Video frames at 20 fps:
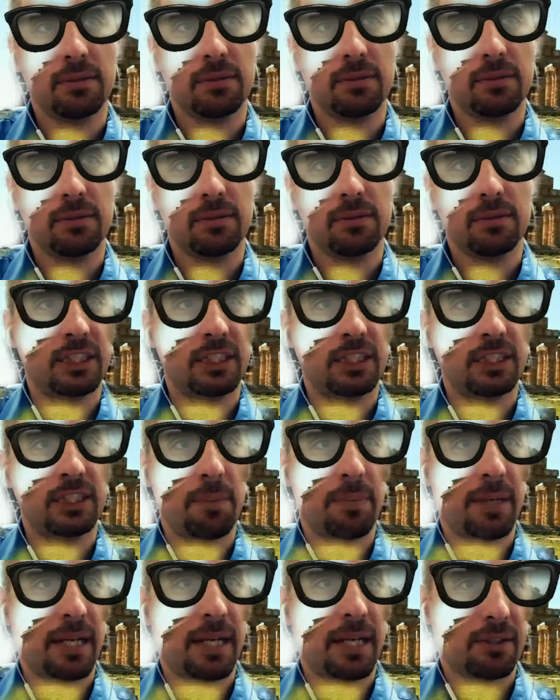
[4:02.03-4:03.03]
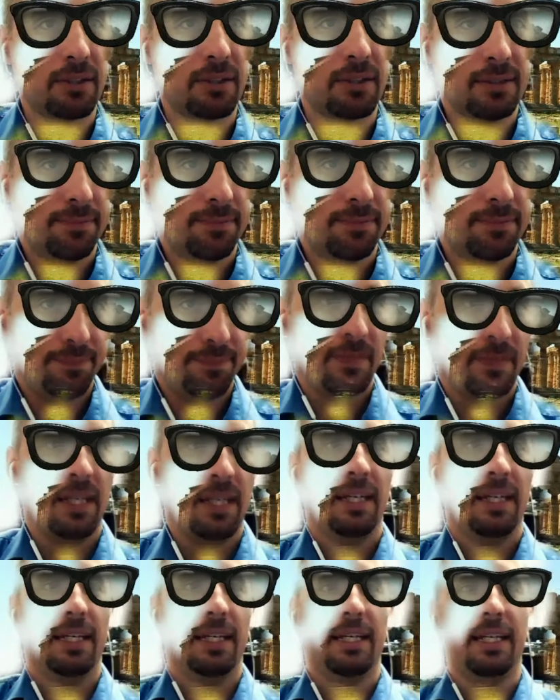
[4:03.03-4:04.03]
We can change that background.
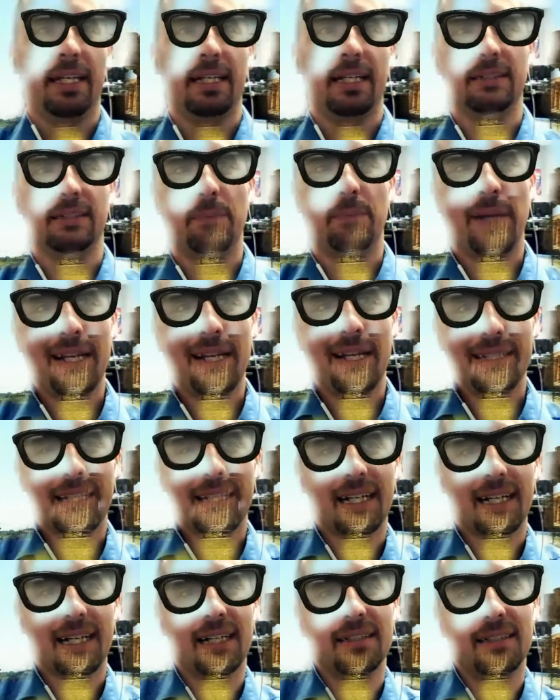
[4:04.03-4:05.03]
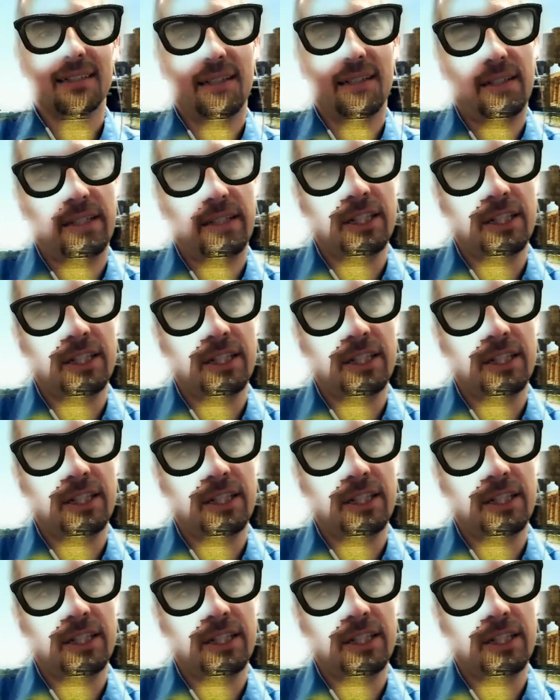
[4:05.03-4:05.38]
And depending on